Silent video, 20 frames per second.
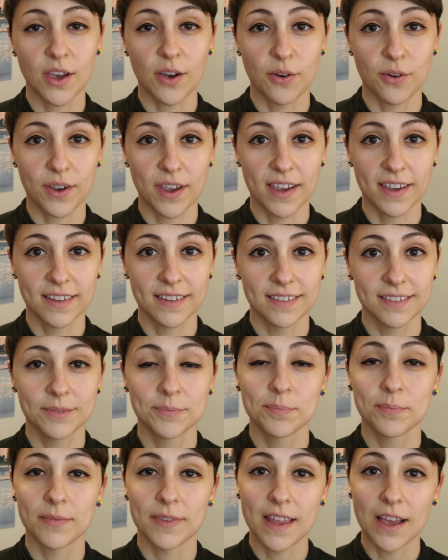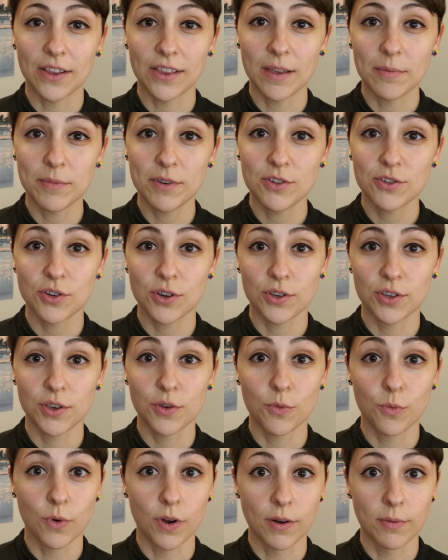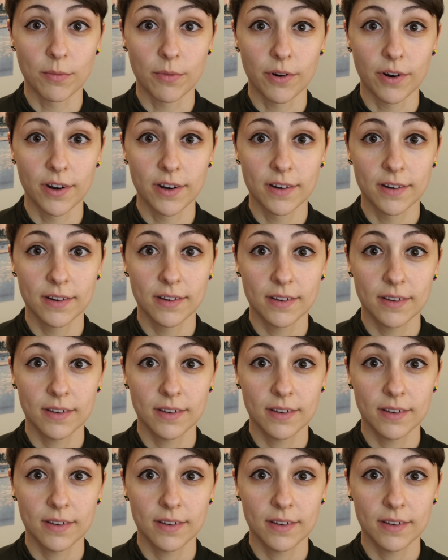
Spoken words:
Okay, now let me show you one more.